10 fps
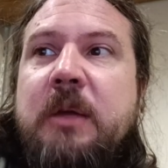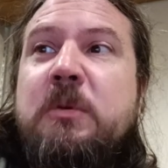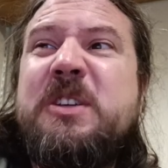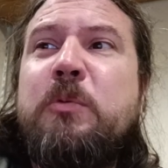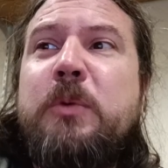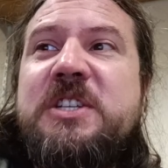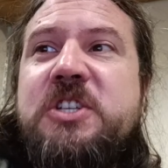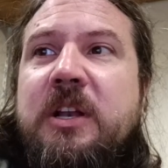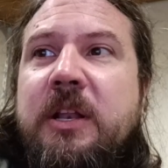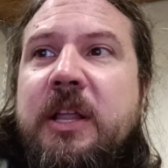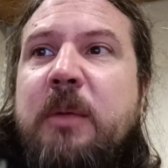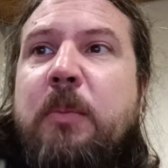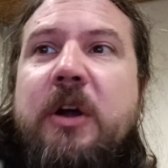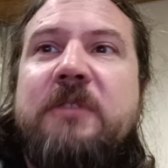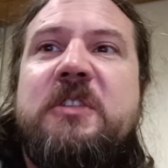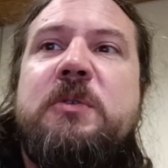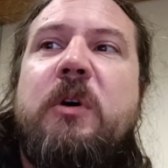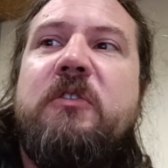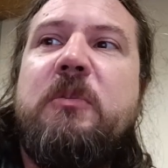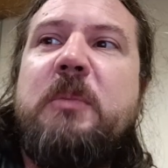It was originally part of the
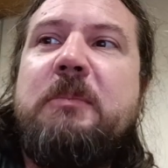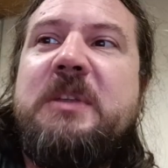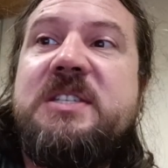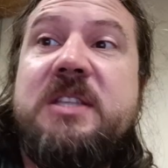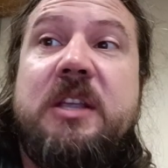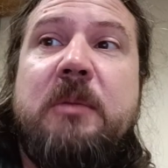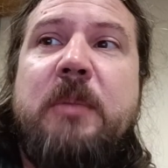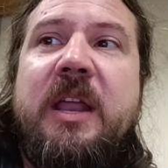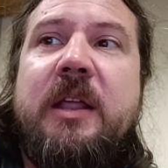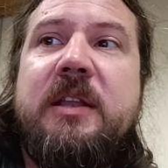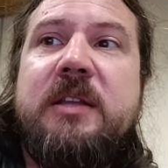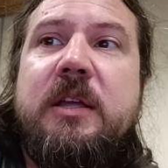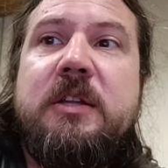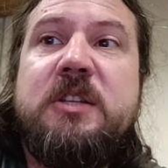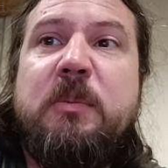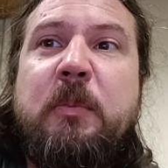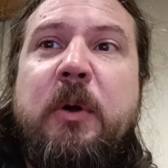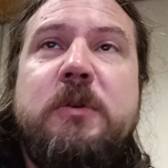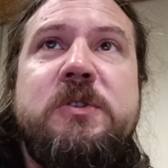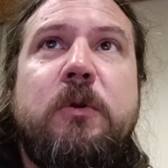12 amendments that had made it to
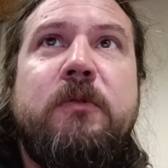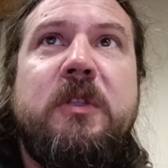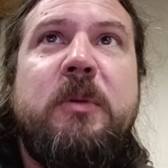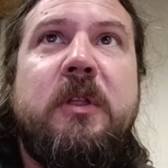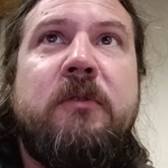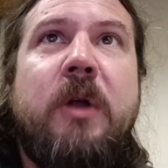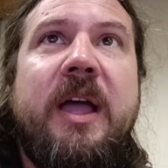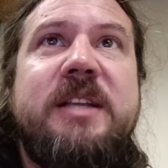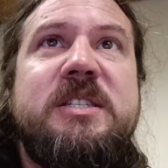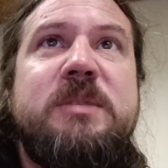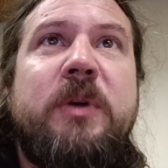proposal for the Bill of Rights,